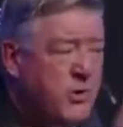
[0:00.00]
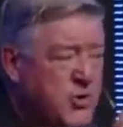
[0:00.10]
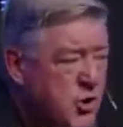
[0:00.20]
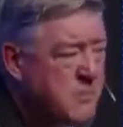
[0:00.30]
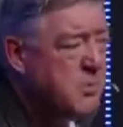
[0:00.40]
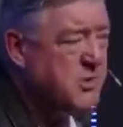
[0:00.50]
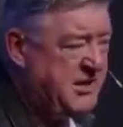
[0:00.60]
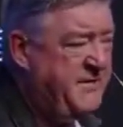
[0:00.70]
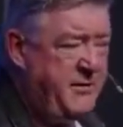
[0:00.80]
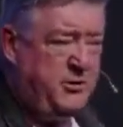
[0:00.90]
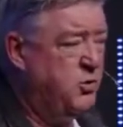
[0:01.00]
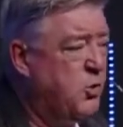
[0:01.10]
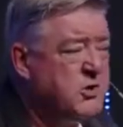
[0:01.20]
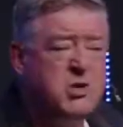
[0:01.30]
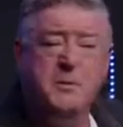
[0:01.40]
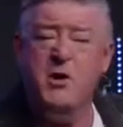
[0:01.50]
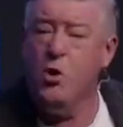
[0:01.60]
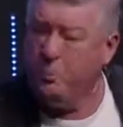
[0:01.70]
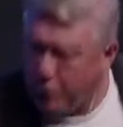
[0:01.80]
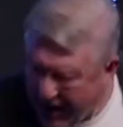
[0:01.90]
When you're merciful towards somebody,
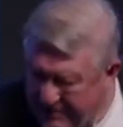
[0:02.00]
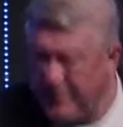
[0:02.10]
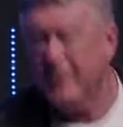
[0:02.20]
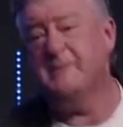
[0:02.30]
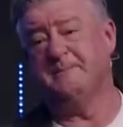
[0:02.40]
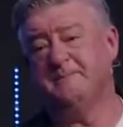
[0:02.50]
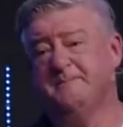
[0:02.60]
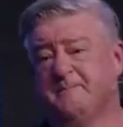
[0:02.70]
you'll pray for them.